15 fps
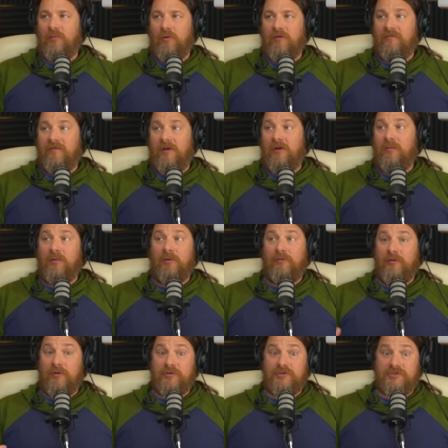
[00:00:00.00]
more available,
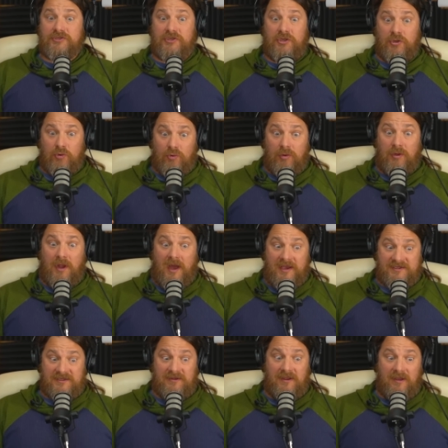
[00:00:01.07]
they're just
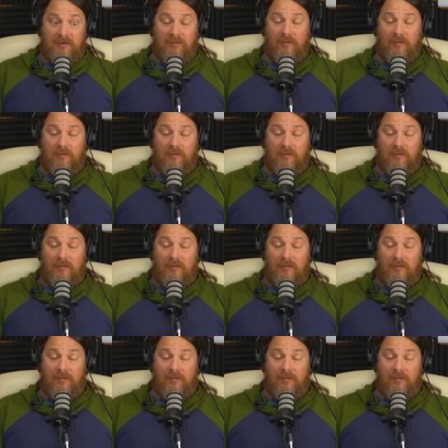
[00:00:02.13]
utilizing them